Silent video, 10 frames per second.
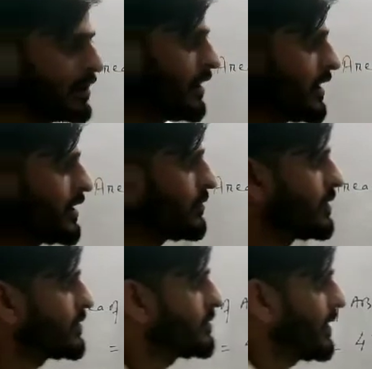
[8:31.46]
it will
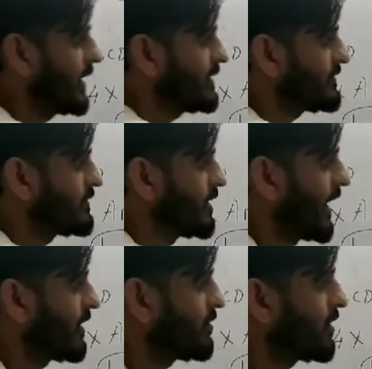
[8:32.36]
divide, the
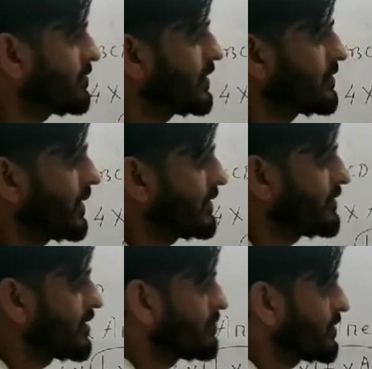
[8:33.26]
diagonal will divide the
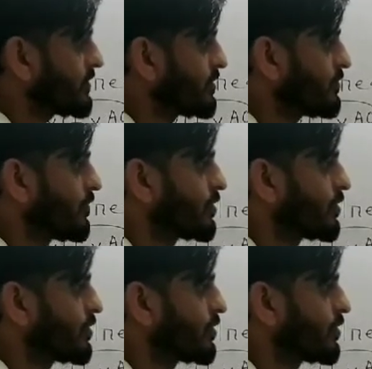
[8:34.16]
rhombus into 4